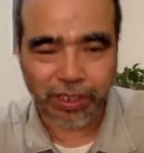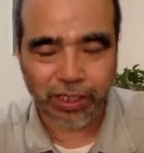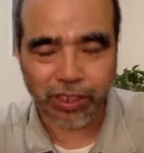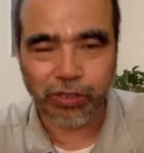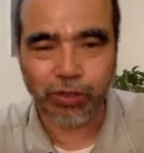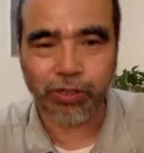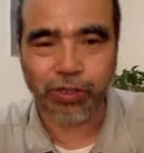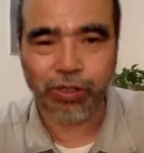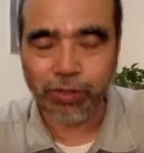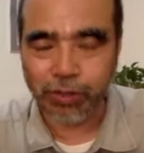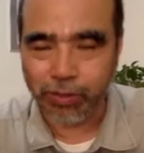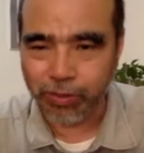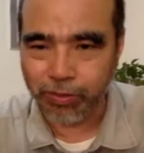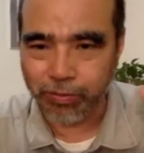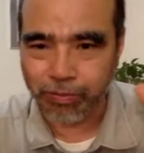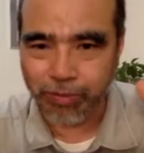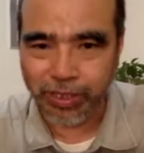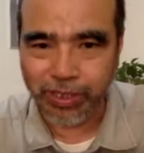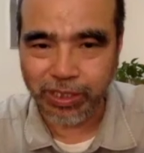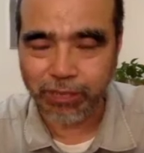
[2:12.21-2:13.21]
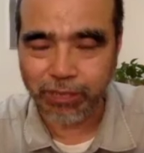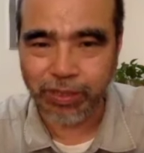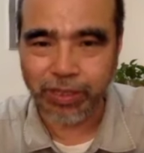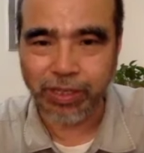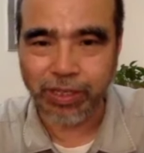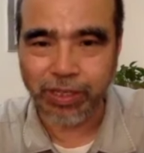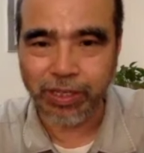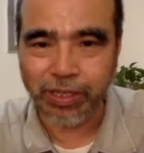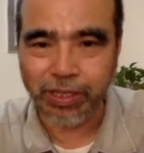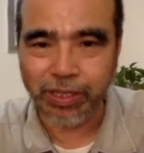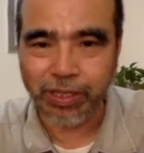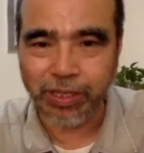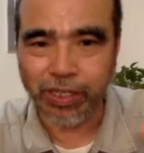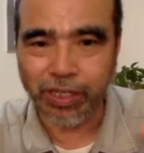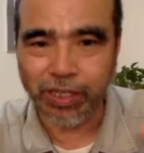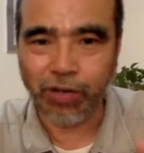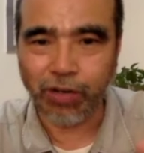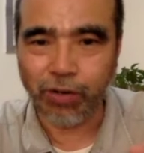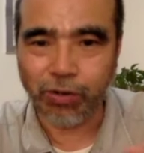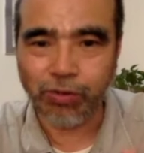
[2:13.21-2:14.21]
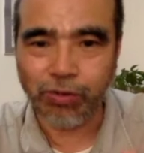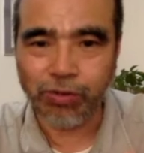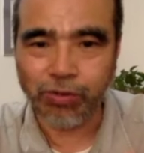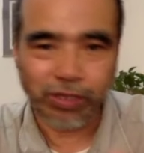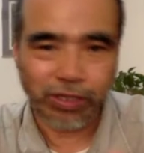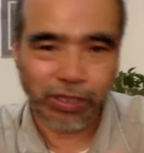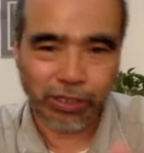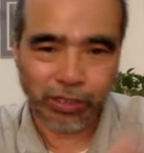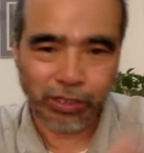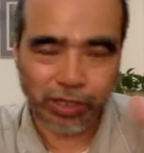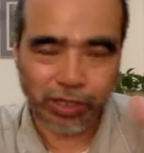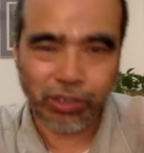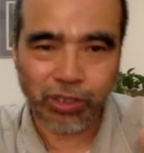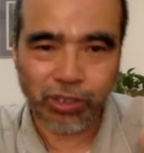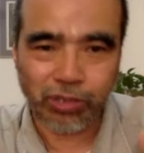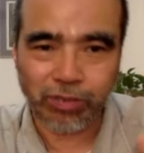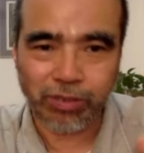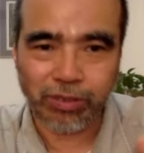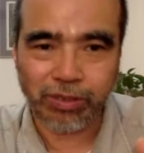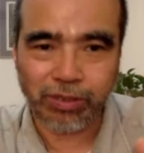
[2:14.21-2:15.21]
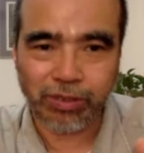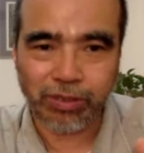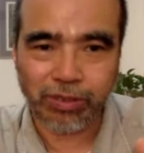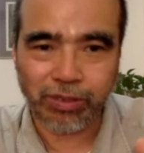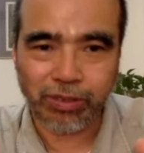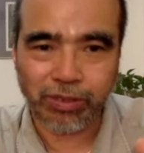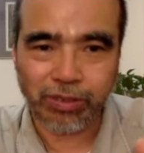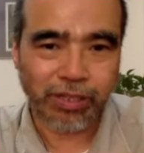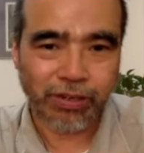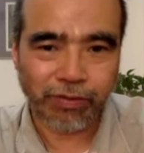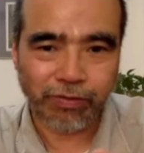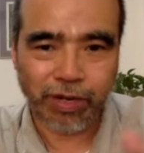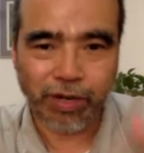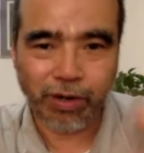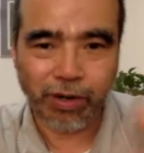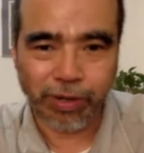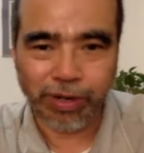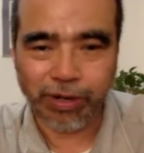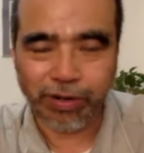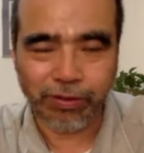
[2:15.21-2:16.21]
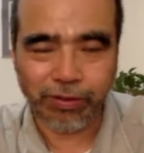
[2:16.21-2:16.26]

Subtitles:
So you must know your instrument very well.